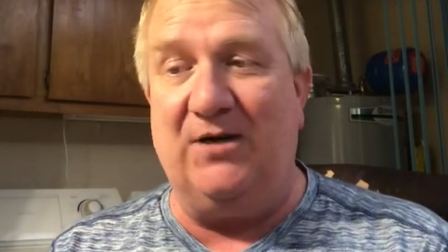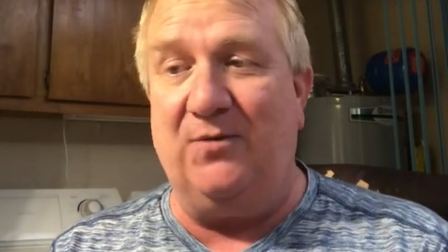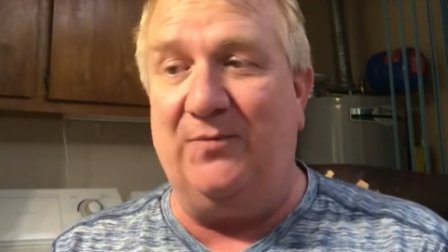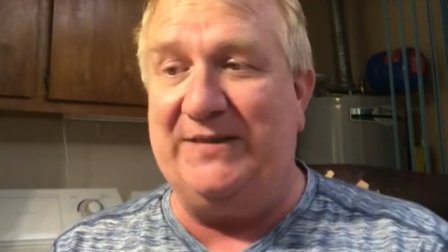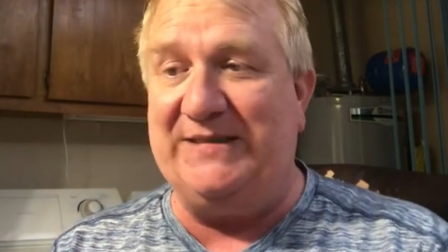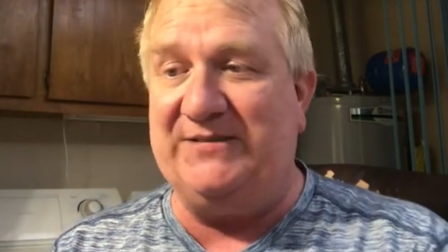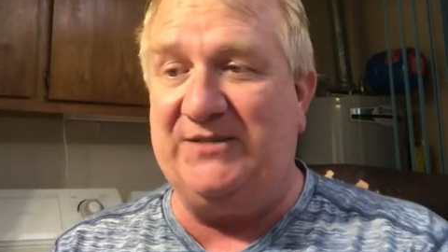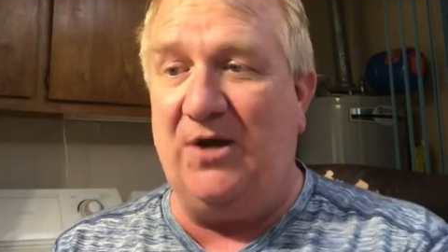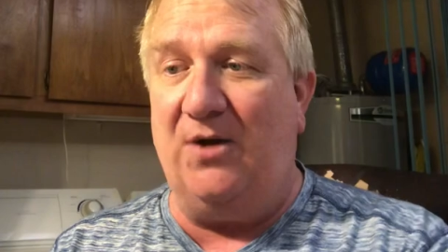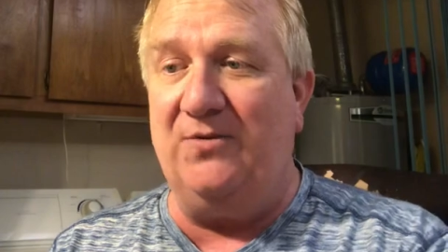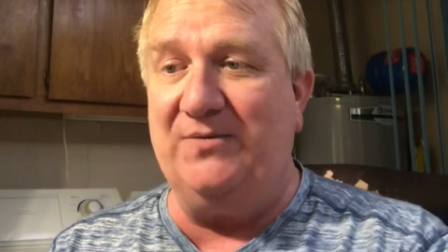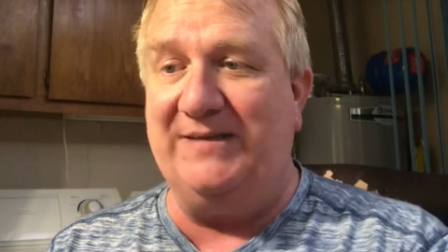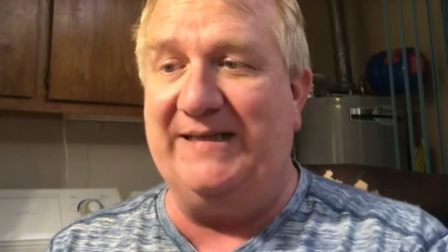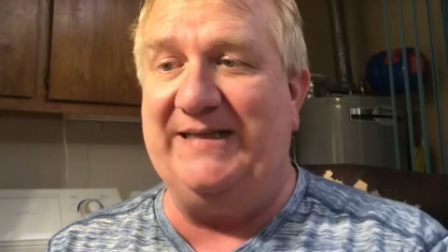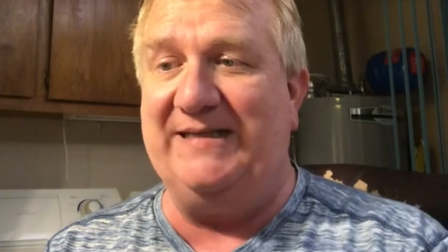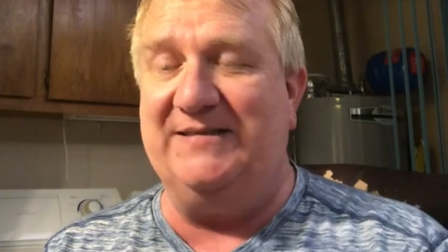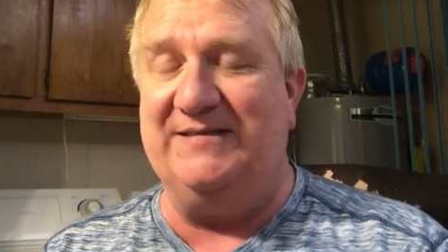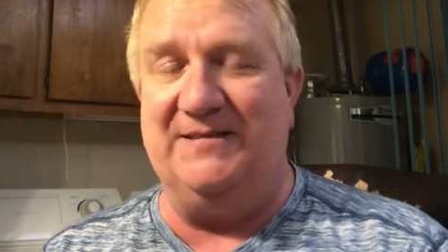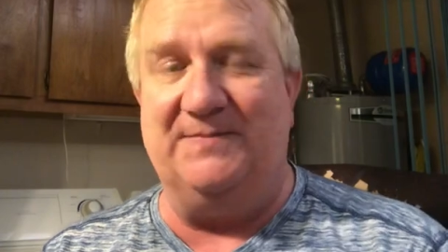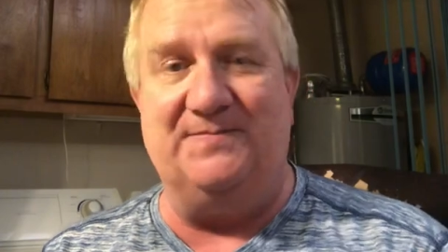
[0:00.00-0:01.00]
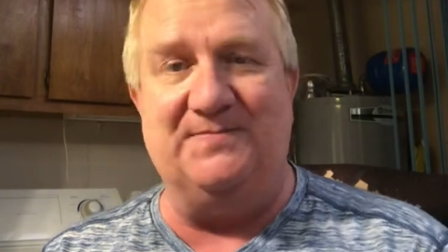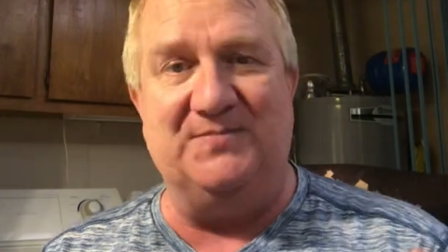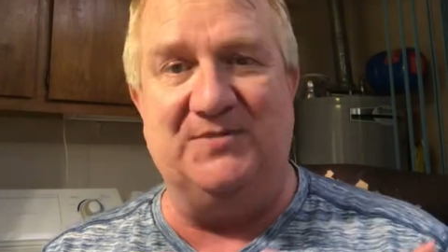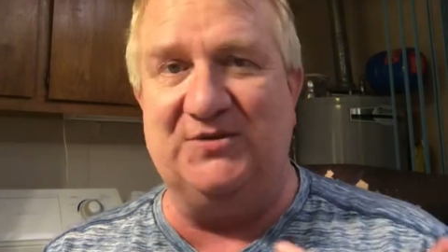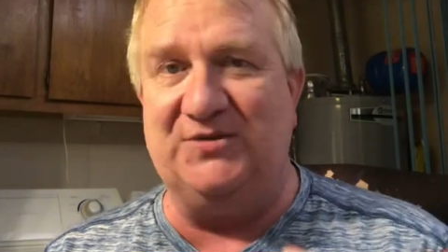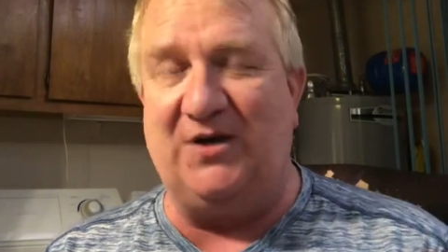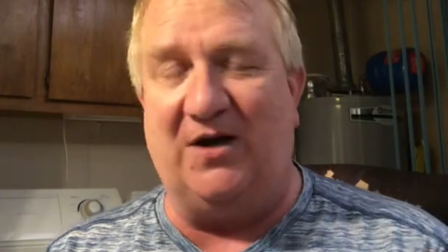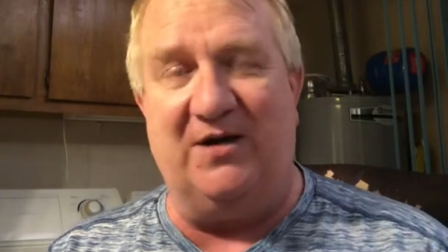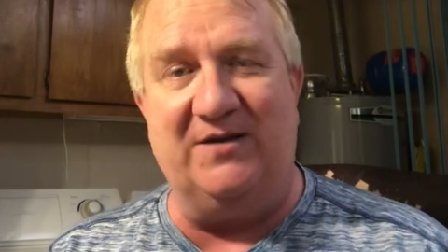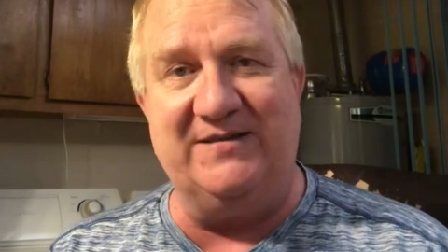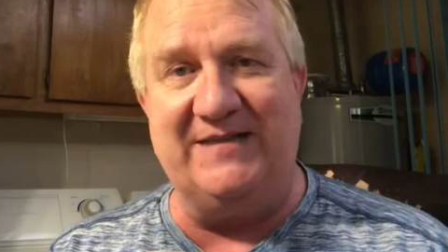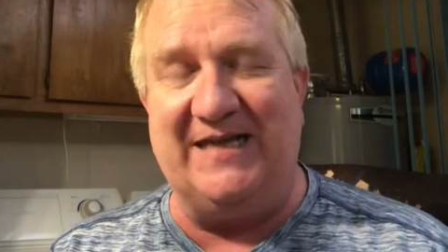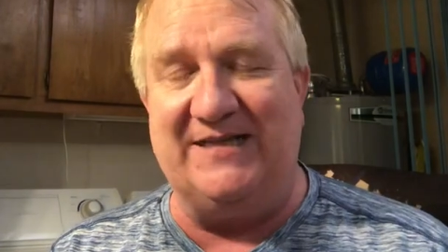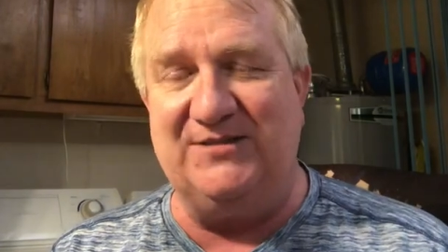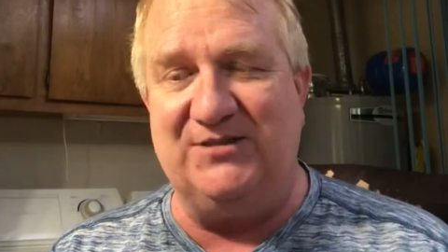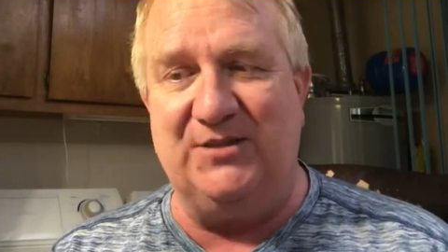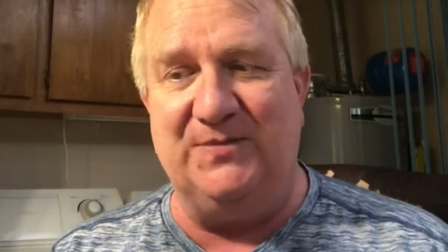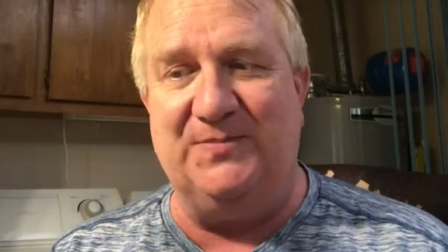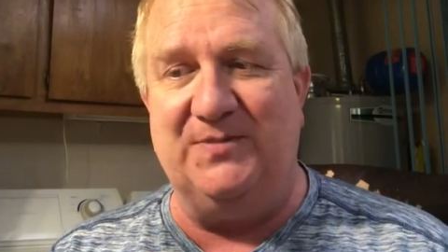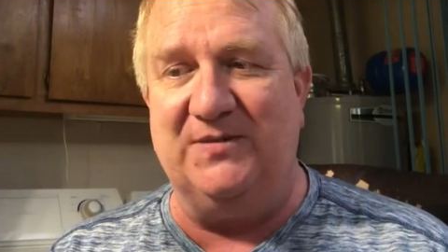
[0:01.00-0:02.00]
We don't need to start that
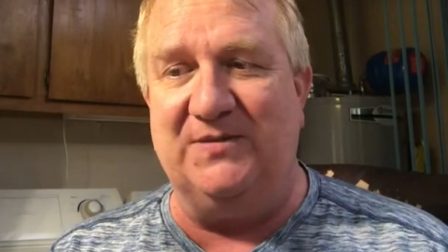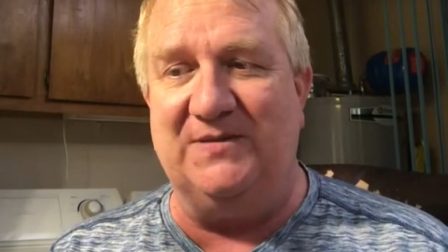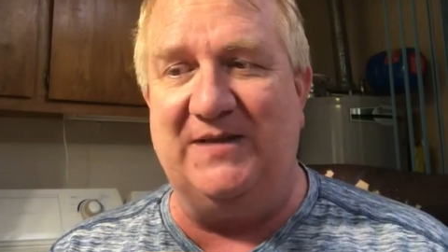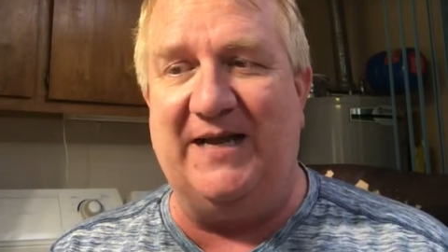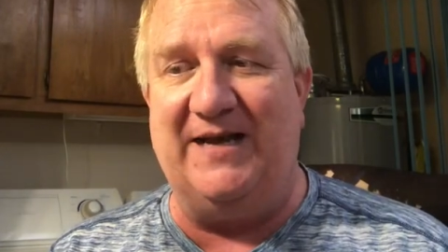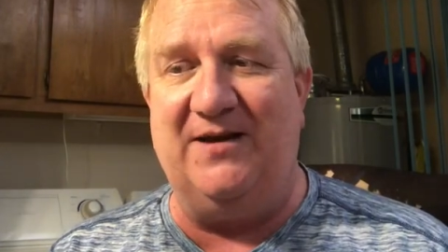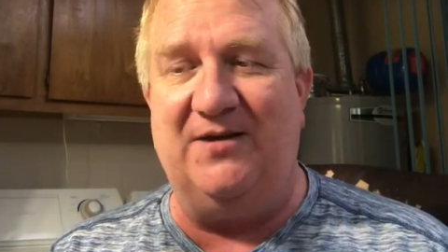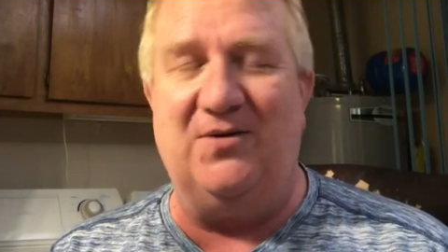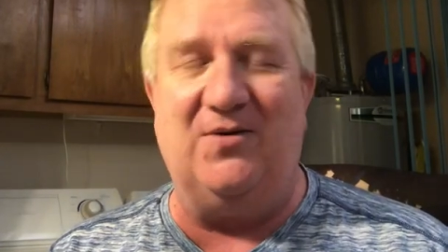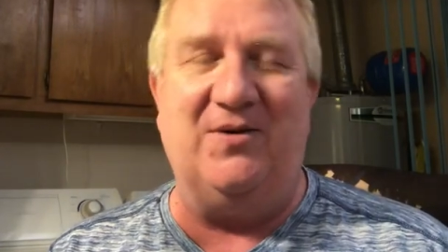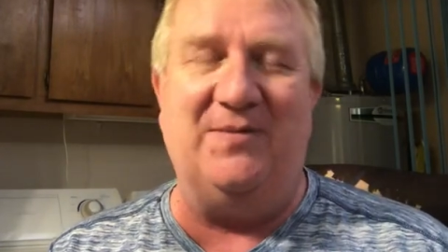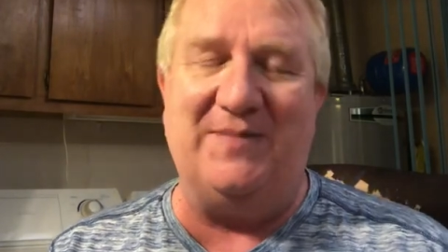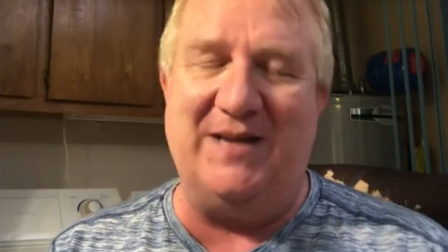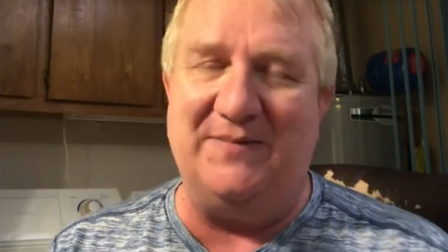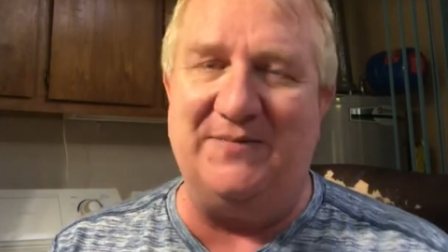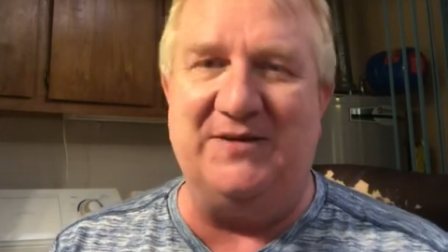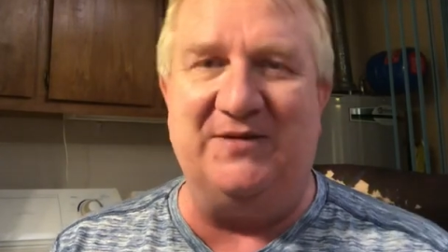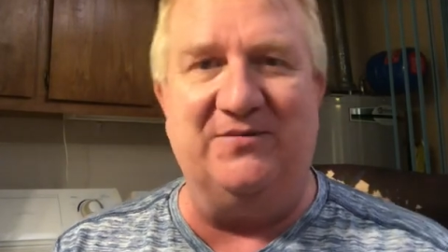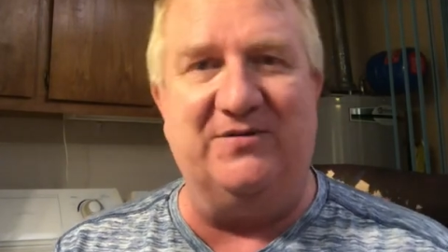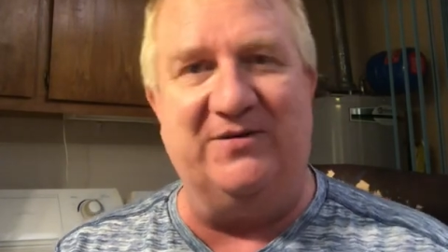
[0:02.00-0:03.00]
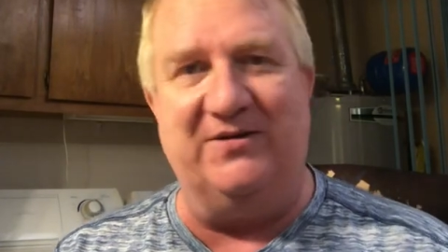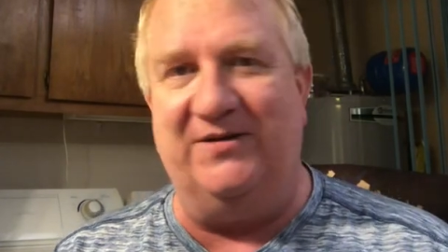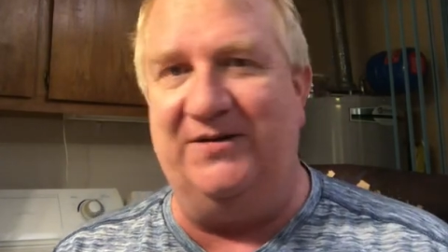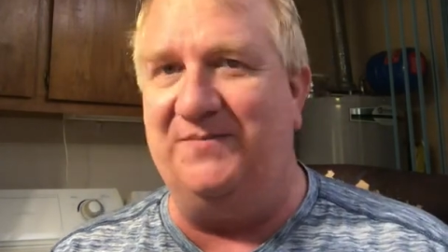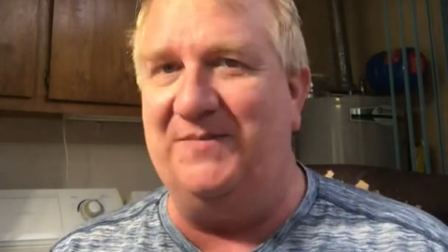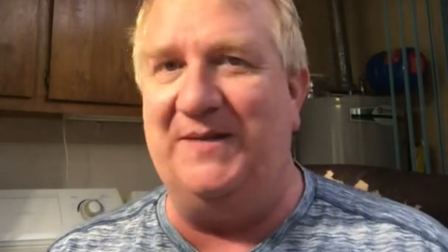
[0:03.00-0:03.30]
super loud, or maybe you could.